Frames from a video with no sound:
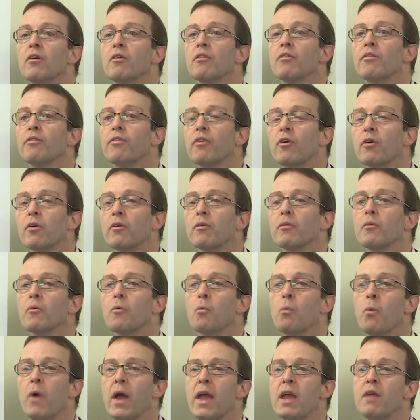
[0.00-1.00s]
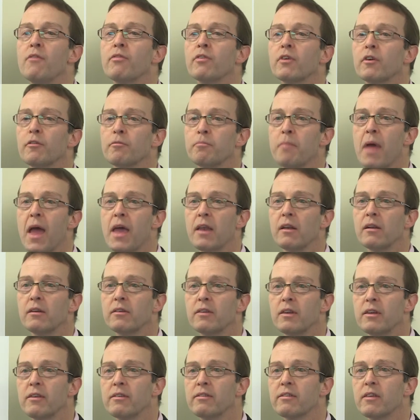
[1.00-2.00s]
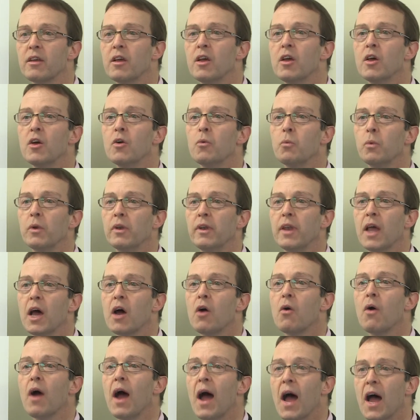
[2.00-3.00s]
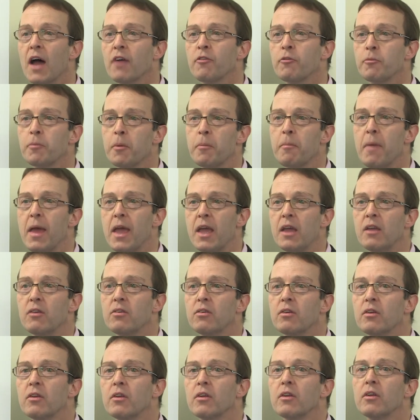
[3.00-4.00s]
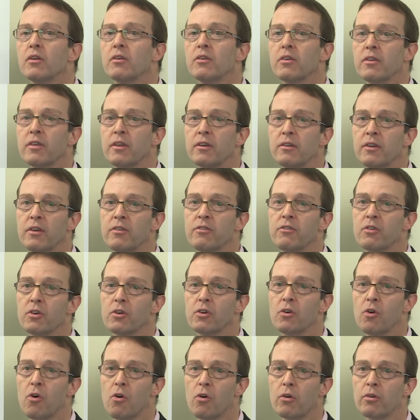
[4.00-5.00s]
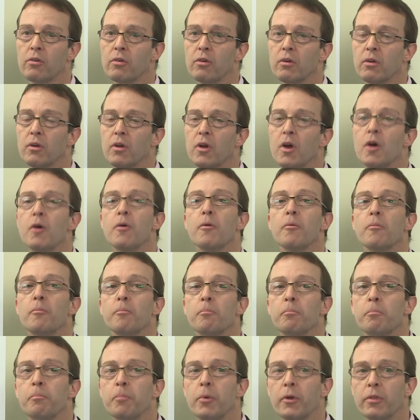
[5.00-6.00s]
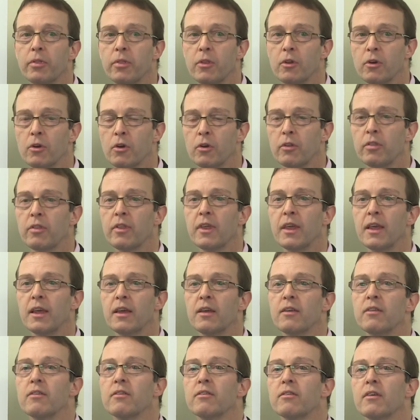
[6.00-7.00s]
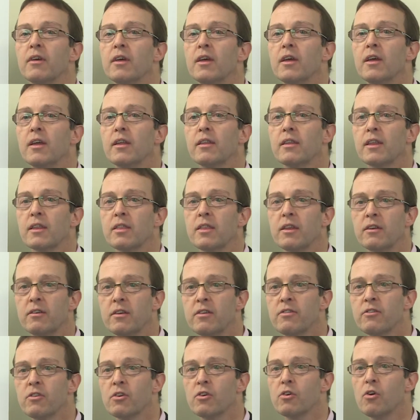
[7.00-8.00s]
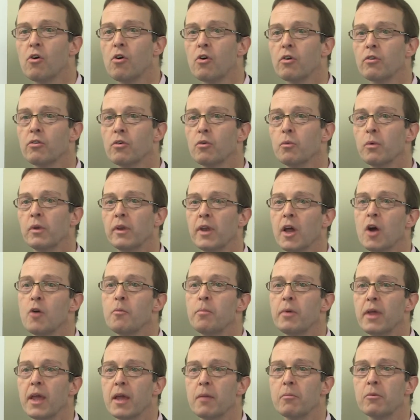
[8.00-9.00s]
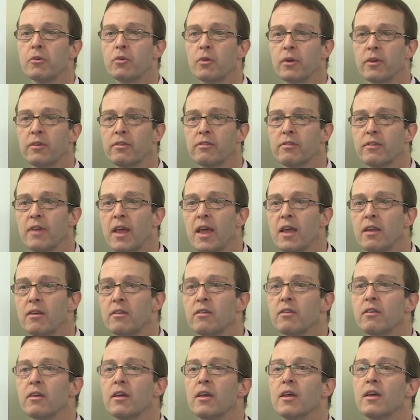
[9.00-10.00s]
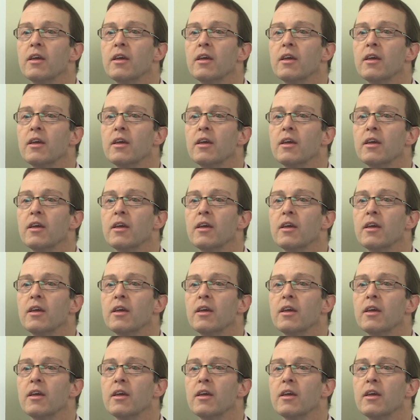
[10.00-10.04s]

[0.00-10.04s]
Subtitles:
for waiver of penalties will now have to be made to the district court. But the good thing is that the district court will now be able to extend